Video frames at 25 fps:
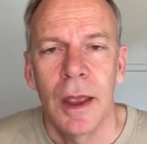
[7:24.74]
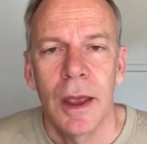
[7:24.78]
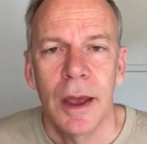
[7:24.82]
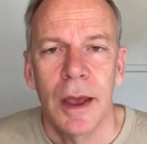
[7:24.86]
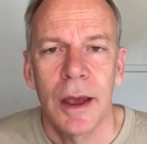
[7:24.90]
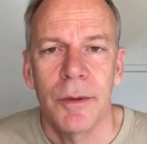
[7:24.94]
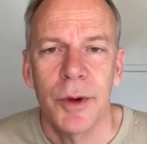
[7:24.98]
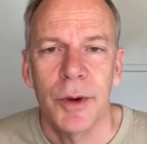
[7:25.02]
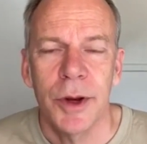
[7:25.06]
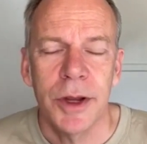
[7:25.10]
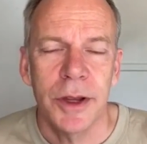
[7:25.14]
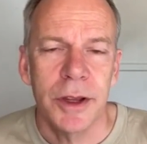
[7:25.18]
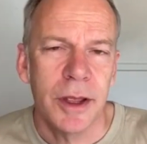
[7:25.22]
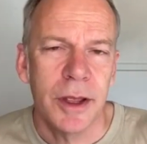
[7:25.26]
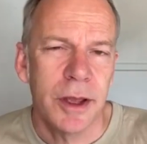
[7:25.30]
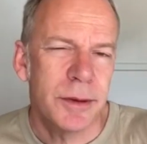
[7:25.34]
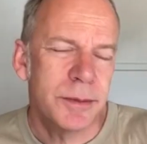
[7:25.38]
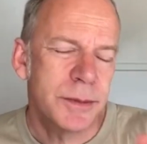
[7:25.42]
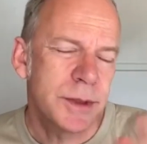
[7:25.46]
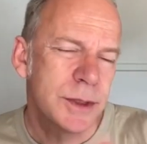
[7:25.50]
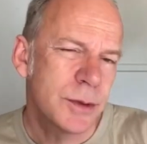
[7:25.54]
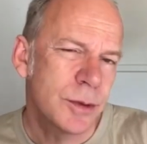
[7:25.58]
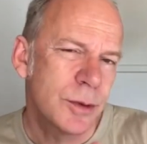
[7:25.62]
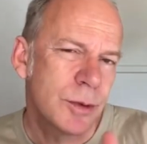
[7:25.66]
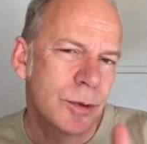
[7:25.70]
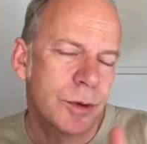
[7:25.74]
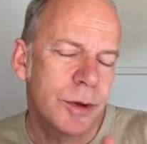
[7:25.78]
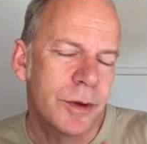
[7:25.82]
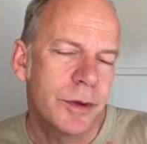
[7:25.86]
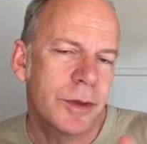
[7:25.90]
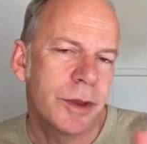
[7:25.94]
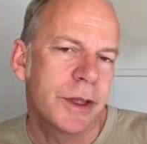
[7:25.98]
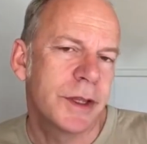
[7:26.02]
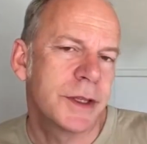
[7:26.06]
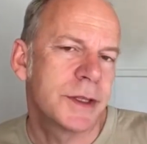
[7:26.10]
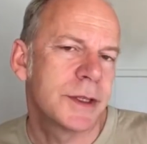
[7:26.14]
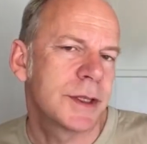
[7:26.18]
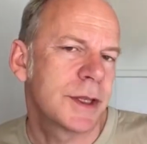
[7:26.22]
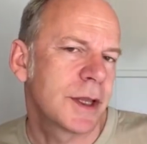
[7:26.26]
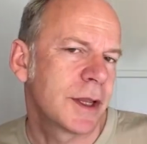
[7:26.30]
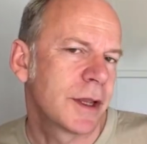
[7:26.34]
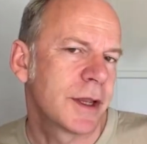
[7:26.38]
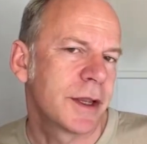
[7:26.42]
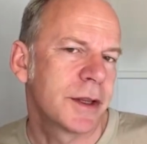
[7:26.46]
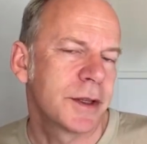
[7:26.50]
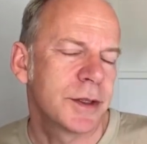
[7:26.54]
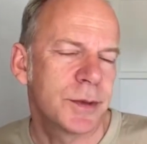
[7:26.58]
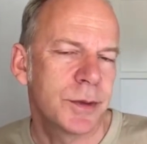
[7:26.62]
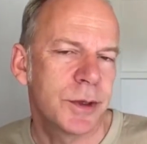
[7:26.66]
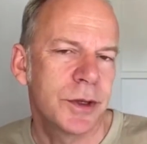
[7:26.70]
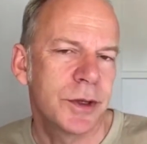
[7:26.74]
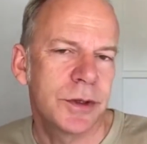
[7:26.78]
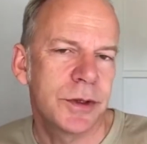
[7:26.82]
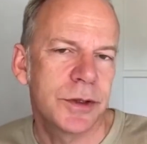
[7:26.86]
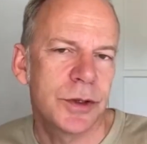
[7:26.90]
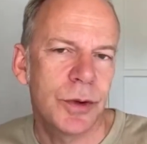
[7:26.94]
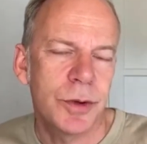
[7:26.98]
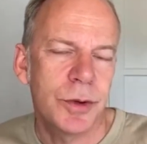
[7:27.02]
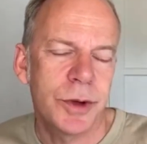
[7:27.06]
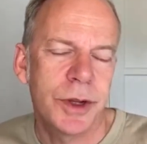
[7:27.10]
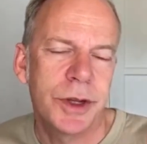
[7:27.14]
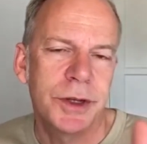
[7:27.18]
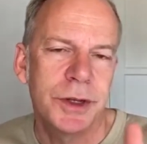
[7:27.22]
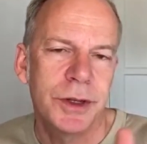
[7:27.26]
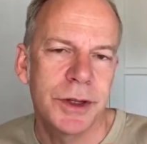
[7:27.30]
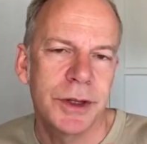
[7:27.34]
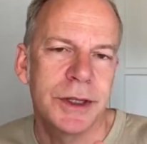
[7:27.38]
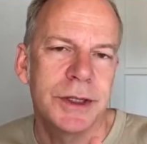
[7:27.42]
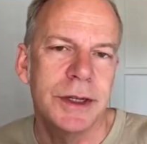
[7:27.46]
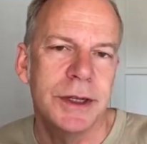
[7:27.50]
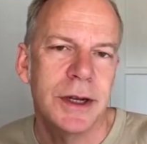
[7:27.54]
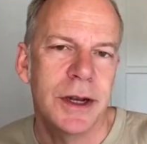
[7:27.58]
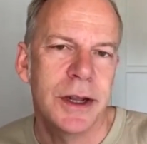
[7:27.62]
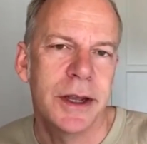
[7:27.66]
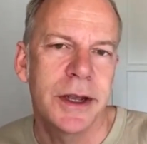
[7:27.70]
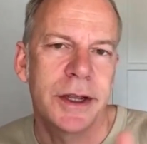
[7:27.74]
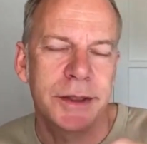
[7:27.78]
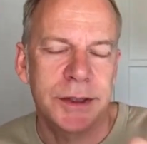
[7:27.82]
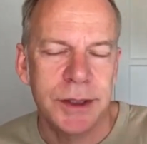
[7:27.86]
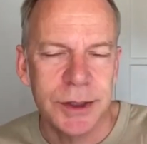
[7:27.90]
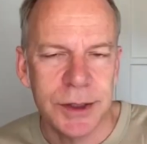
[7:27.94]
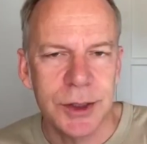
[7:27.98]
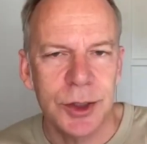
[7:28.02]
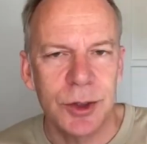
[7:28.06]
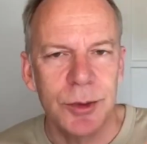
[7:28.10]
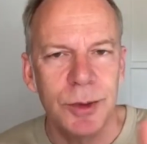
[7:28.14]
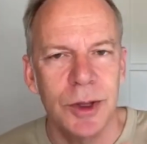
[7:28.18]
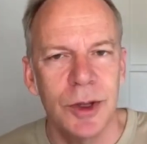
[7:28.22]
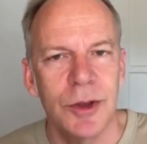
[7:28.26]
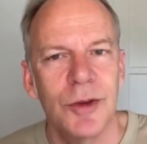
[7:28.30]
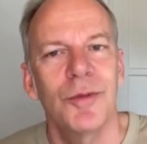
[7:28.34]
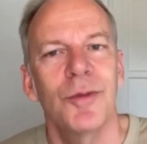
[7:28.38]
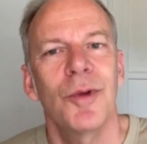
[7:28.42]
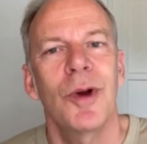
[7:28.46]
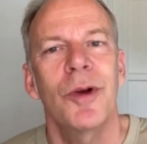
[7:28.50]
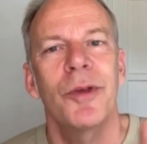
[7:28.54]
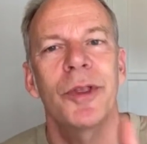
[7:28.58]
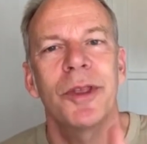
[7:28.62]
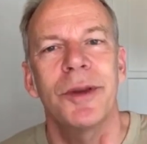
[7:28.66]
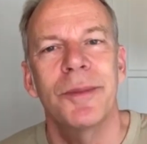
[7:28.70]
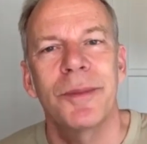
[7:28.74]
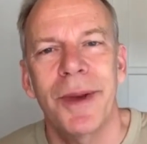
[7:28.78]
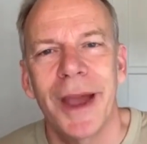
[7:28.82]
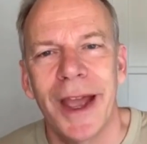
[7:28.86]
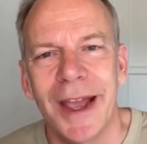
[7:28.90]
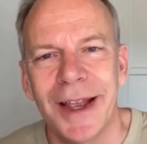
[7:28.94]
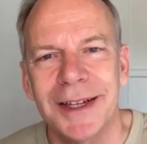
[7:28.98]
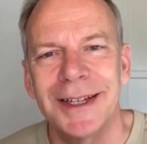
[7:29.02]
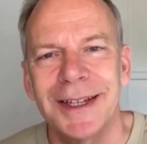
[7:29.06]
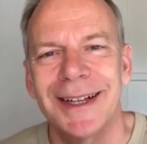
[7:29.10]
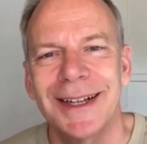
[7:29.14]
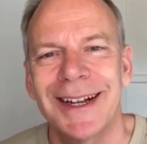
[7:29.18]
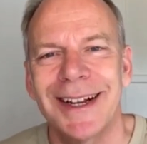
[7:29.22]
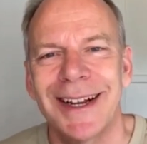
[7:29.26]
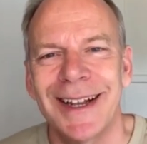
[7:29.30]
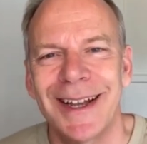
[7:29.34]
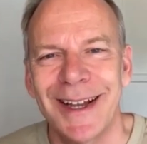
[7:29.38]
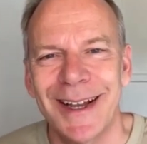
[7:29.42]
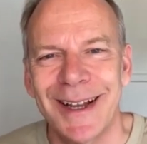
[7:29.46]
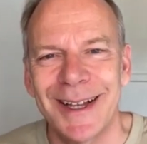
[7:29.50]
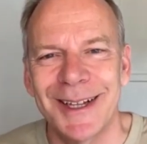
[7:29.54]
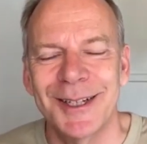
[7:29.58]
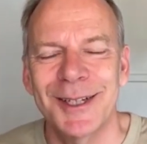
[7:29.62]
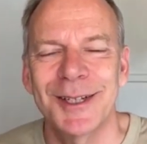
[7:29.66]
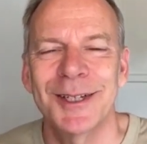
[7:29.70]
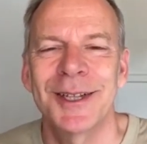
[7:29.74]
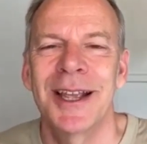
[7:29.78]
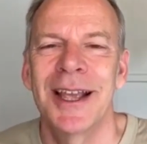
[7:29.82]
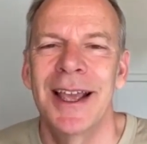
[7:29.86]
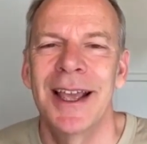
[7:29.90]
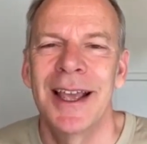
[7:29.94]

When it comes to all of these things, when you're talking to these clients, assuming you've won them back to class,